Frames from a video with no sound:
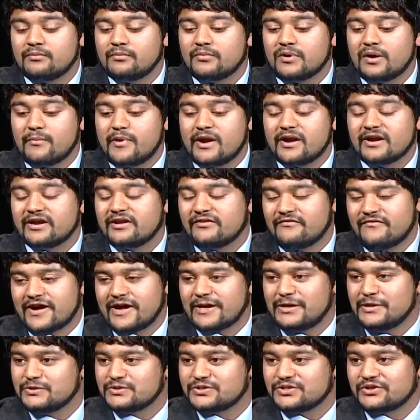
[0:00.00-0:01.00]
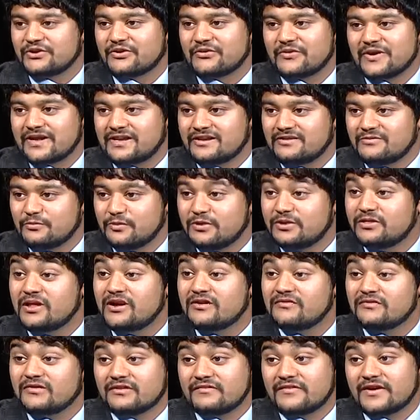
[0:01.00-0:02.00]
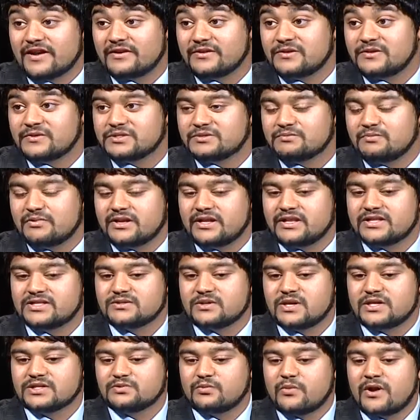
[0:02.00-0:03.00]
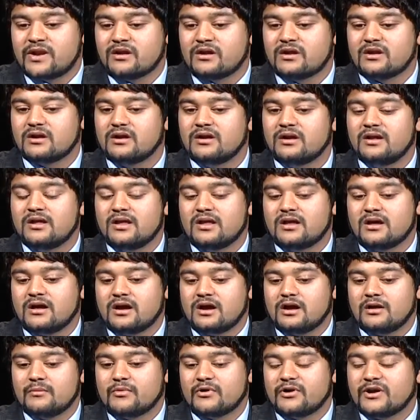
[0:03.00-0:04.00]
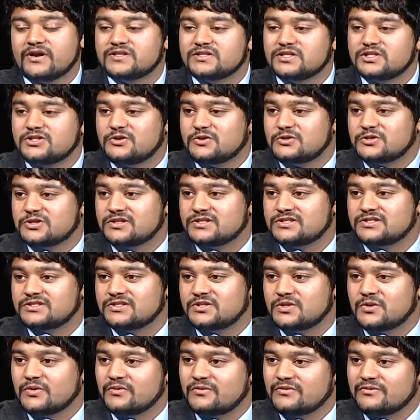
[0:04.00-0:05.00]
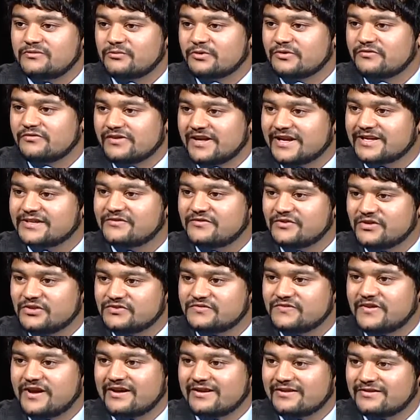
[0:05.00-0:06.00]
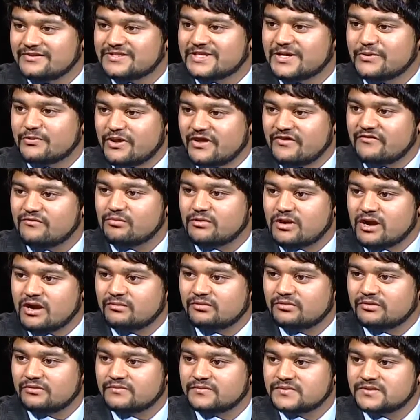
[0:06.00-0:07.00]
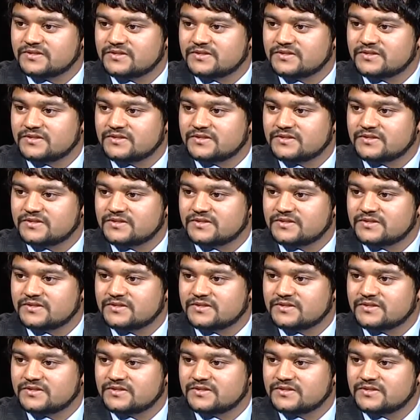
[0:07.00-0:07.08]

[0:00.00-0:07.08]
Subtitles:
American values are great. We love our values, but it's when our institutions don't reflect those values that we have problems.